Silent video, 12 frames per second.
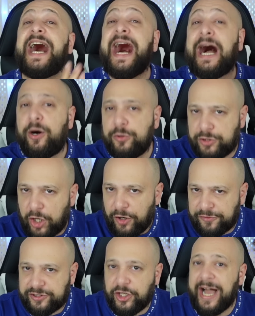out
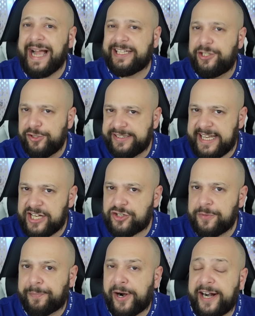of the
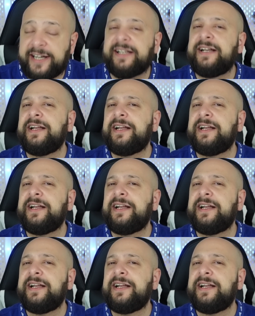accusation part.